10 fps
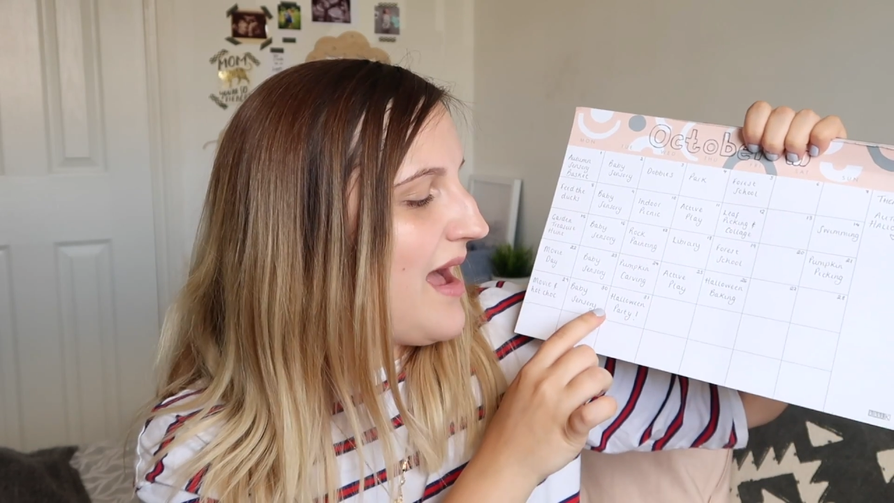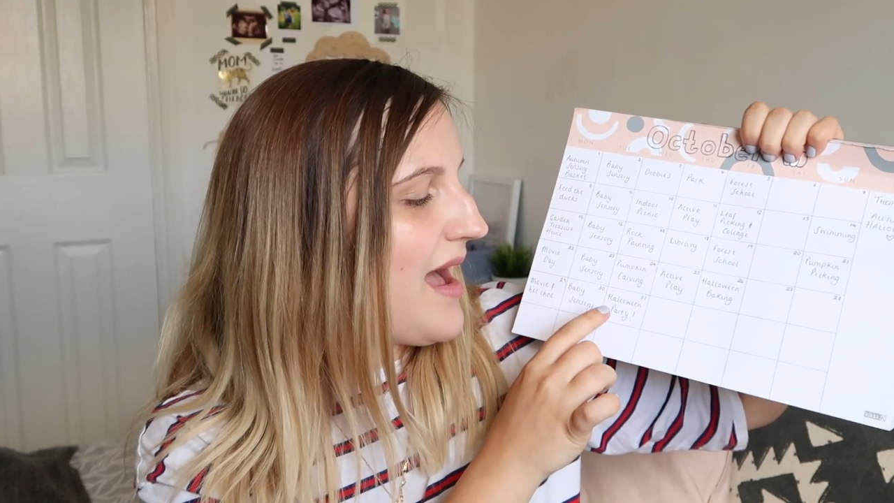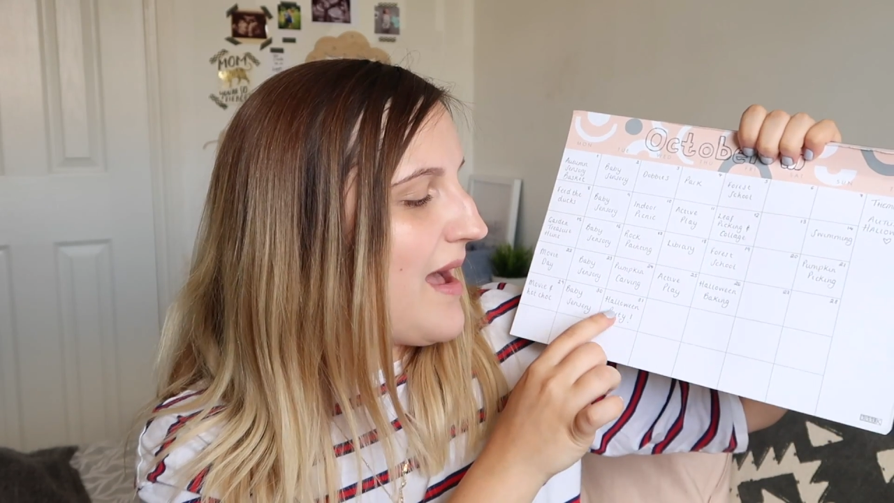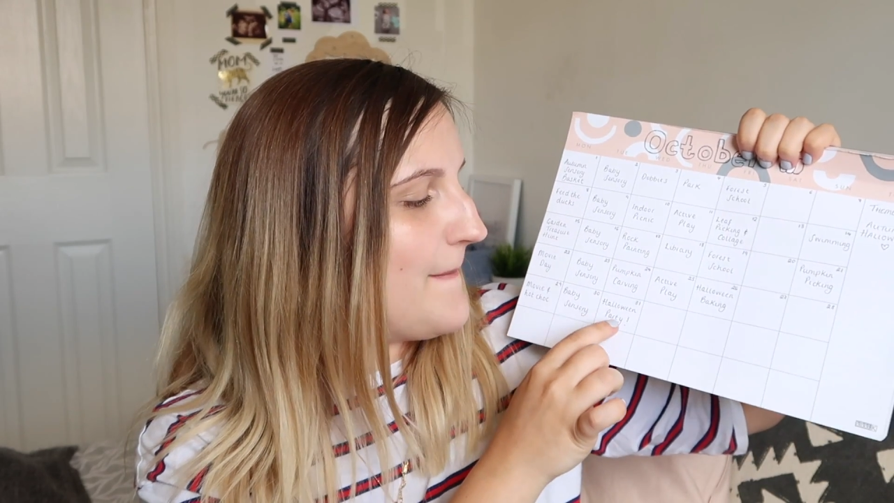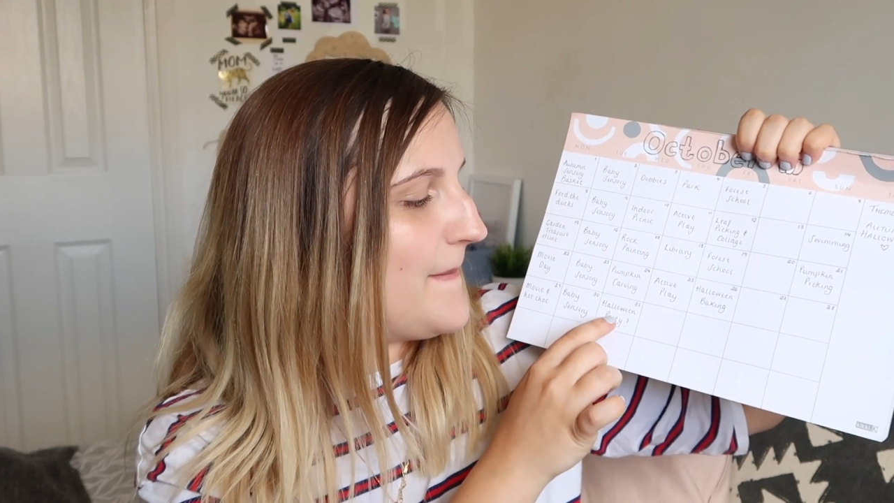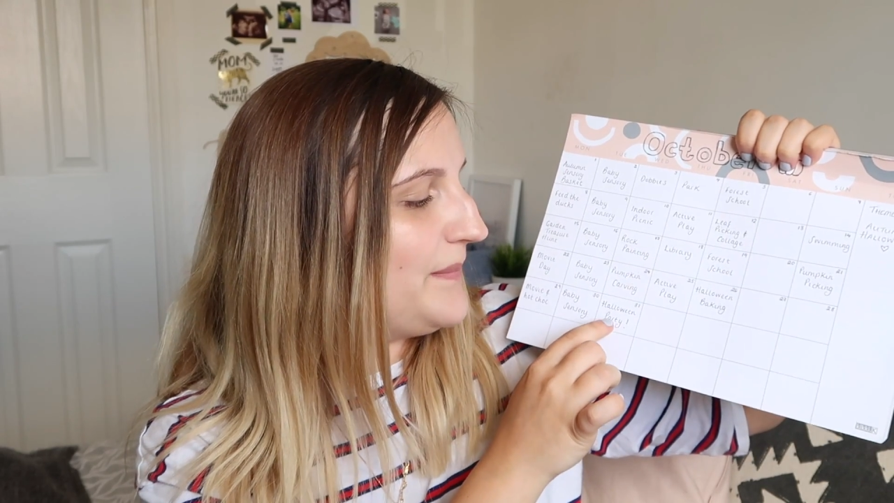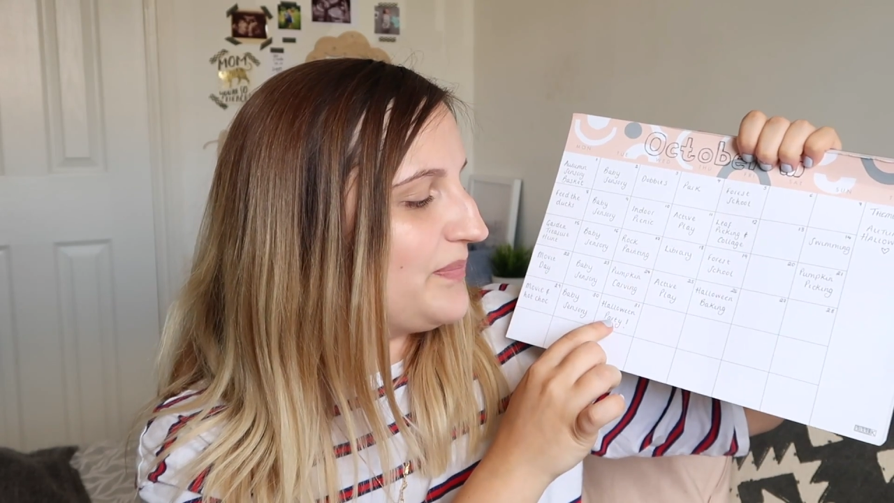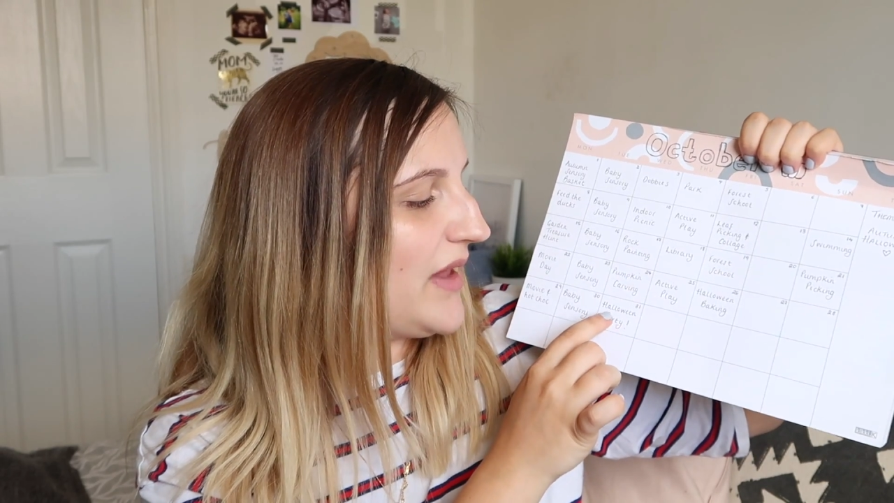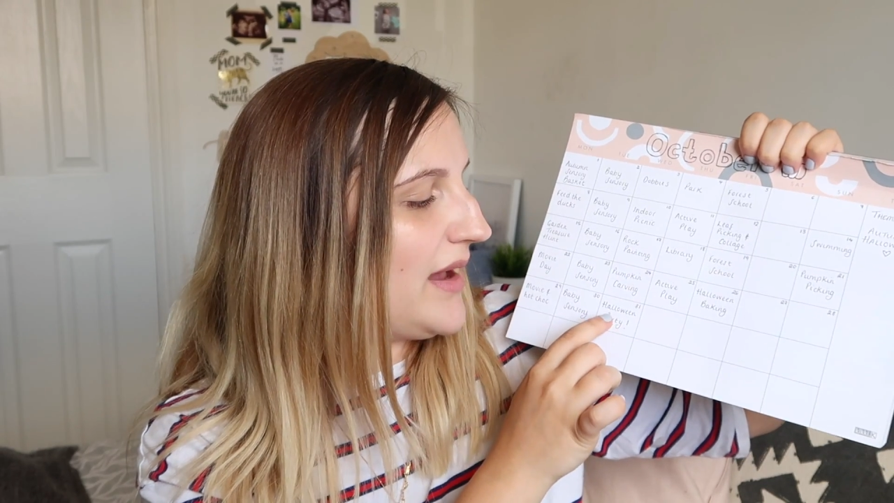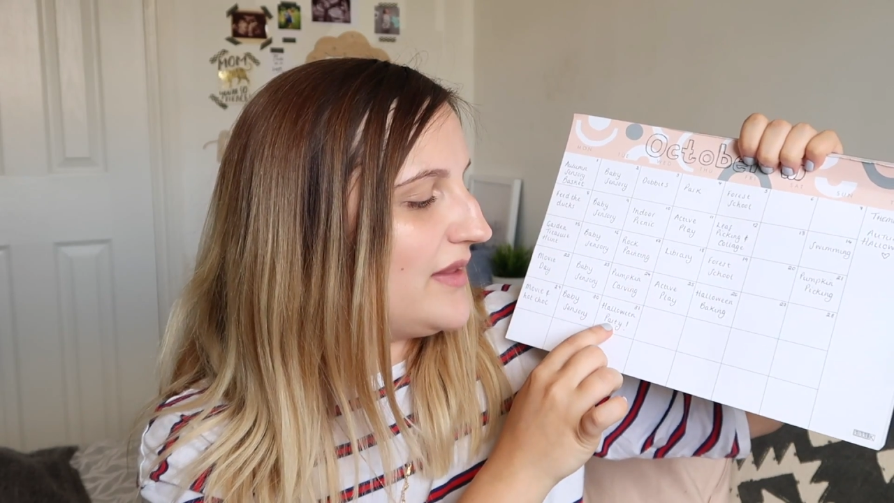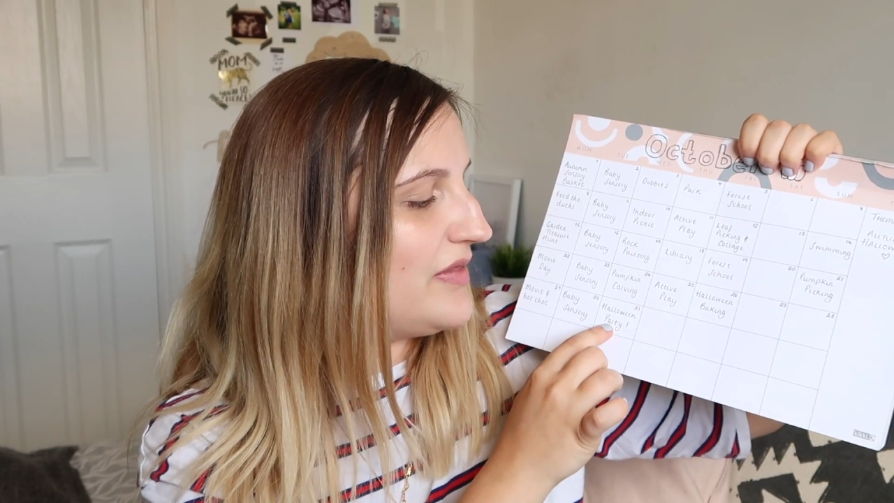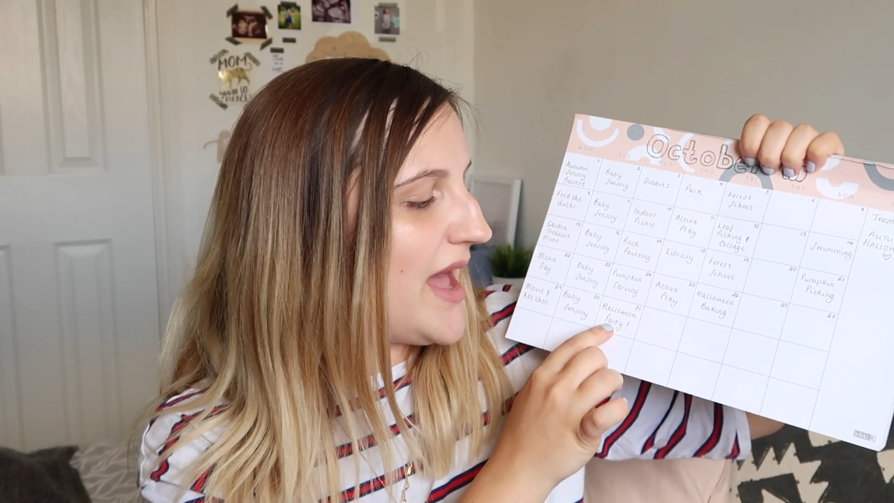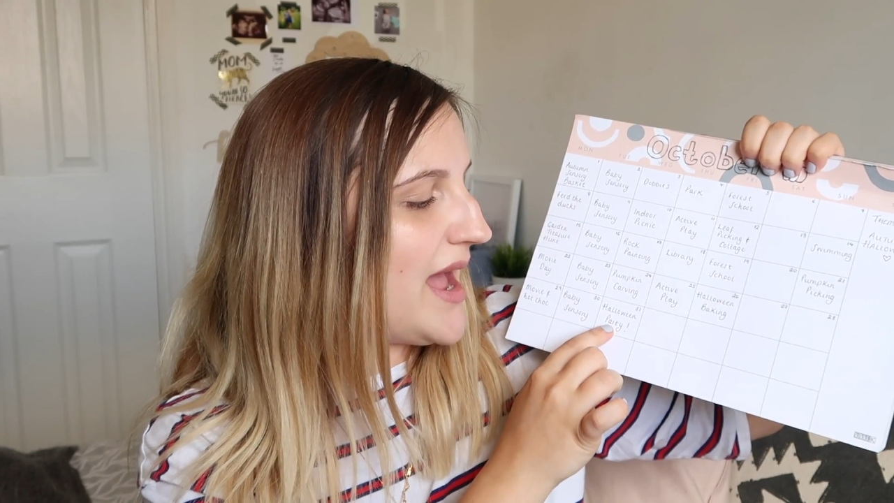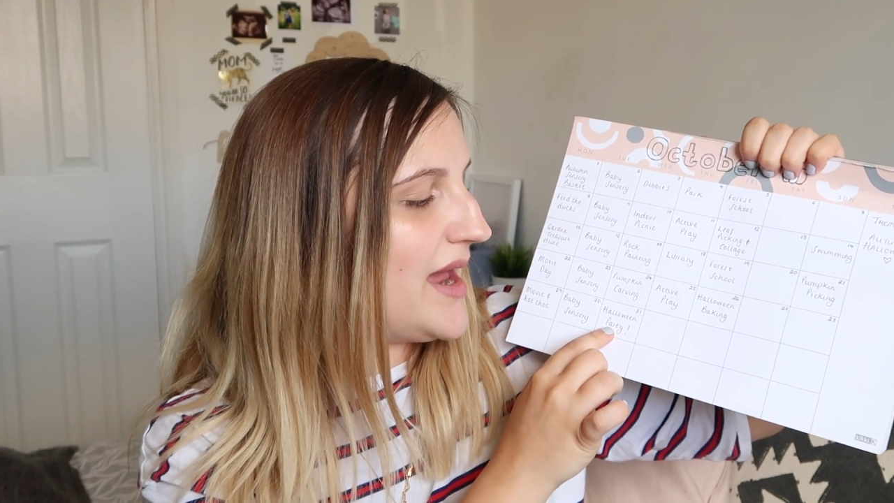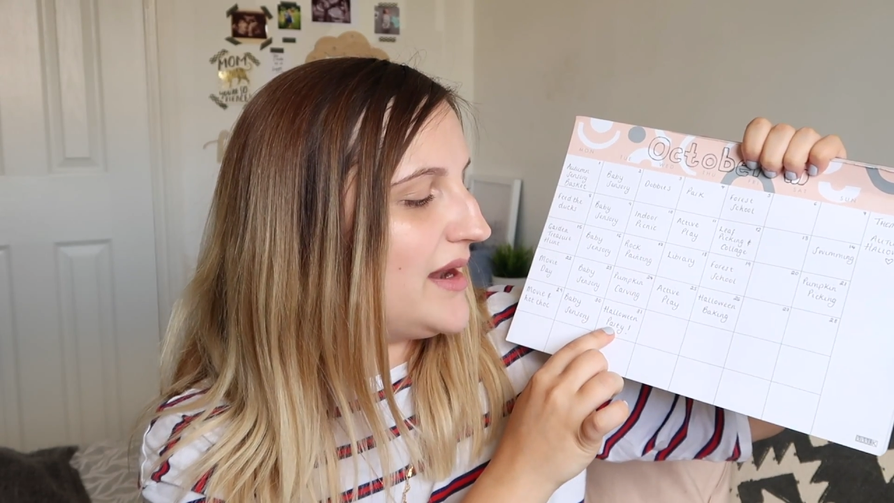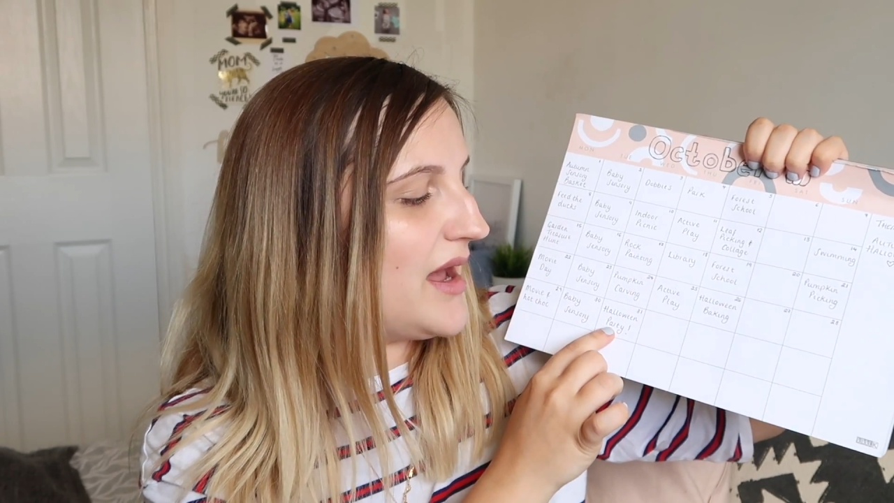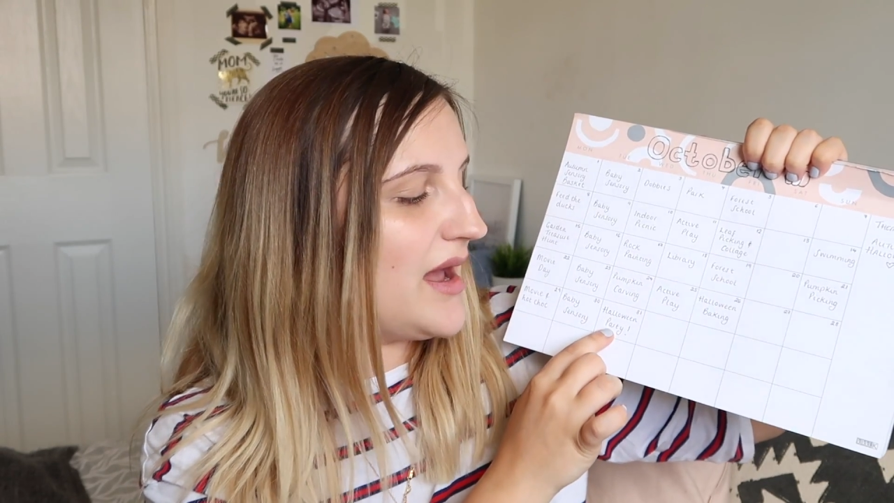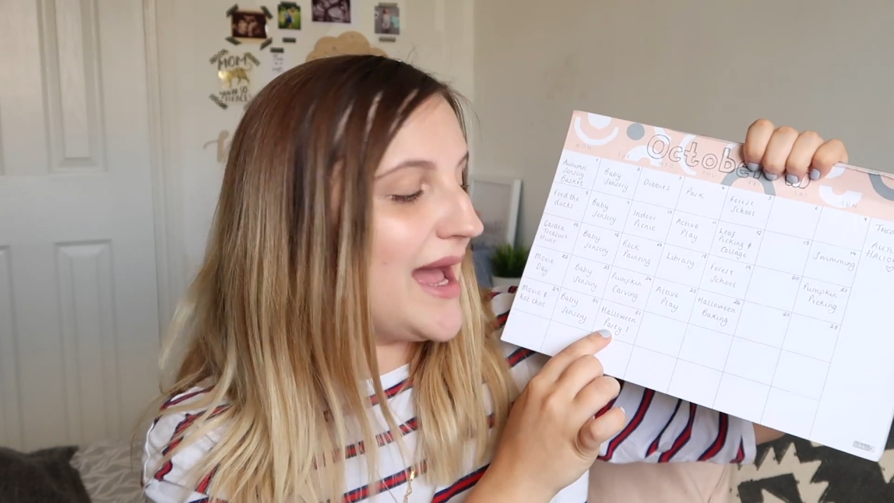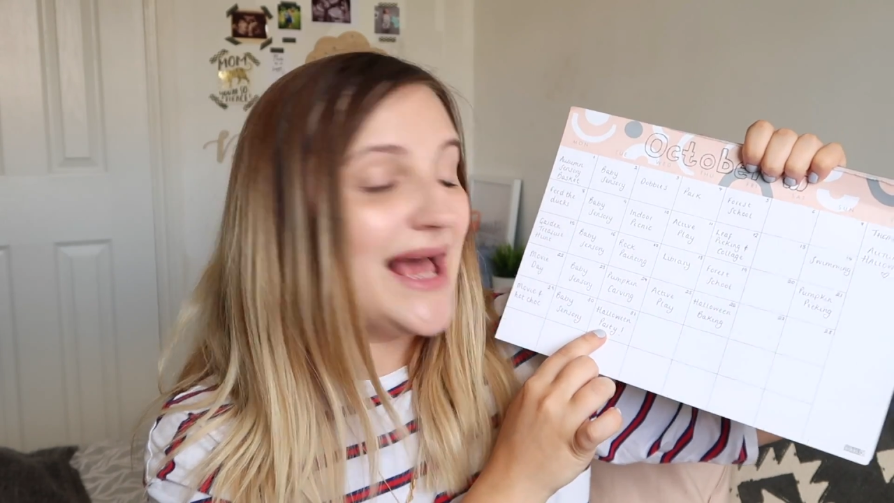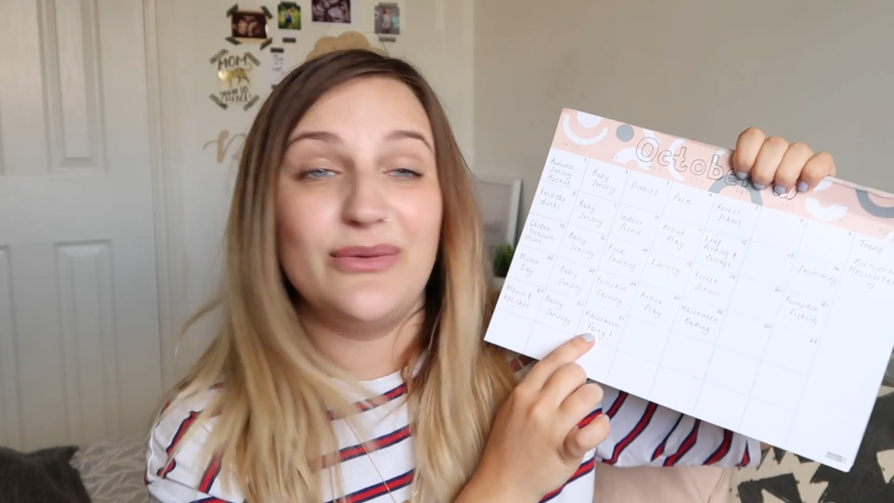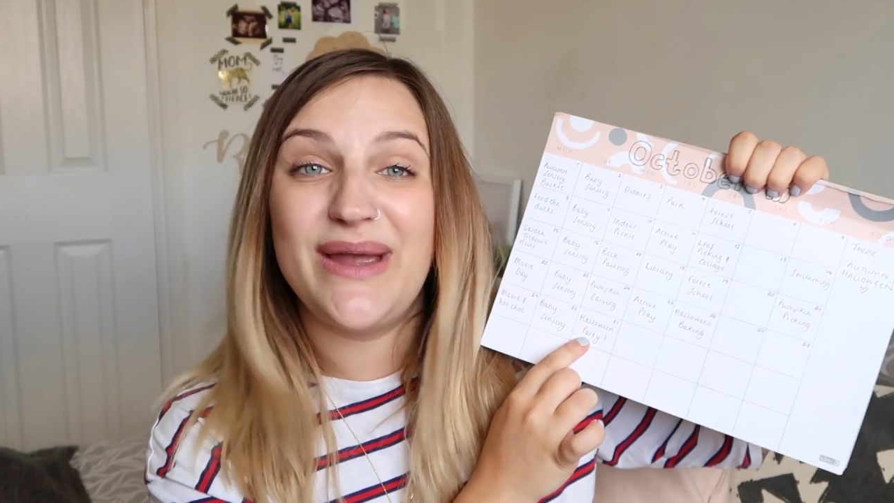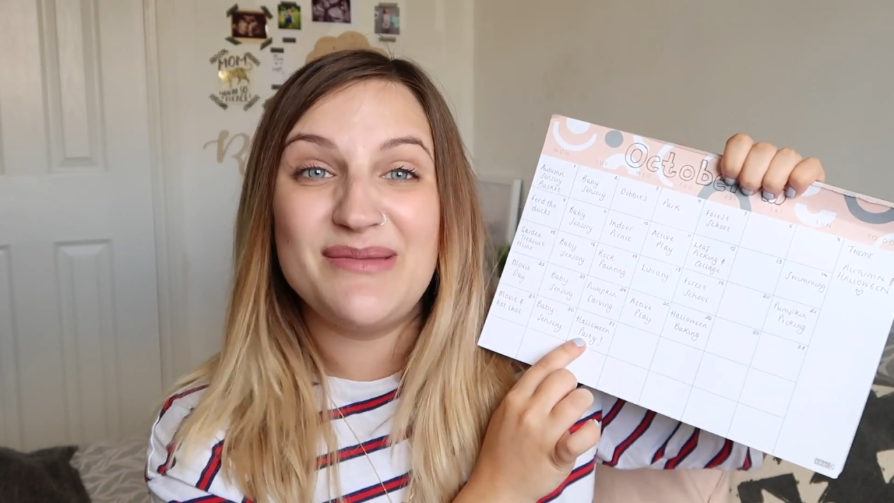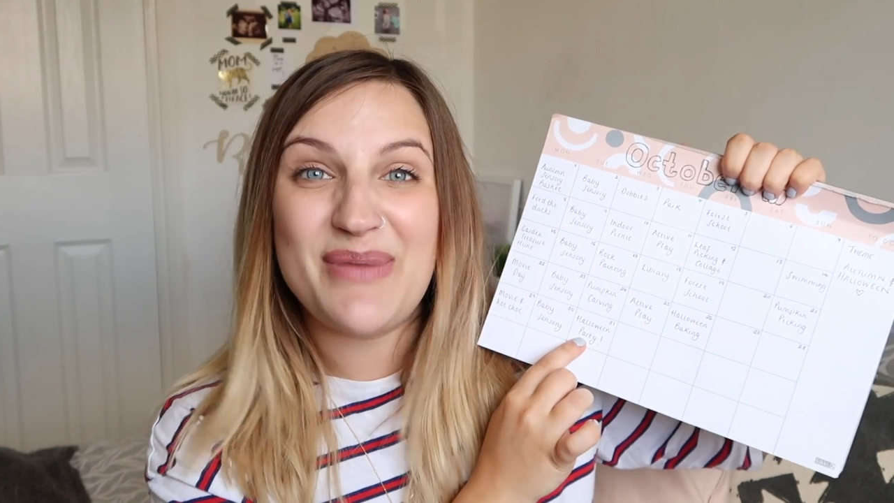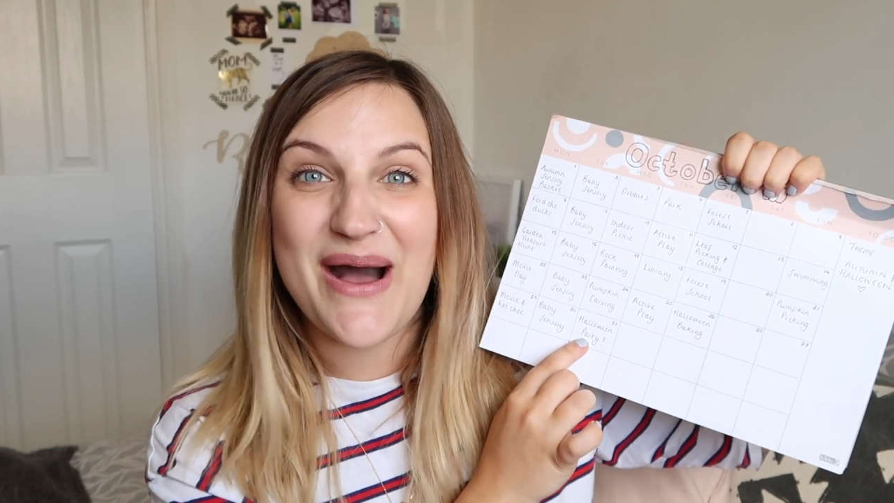And then a Halloween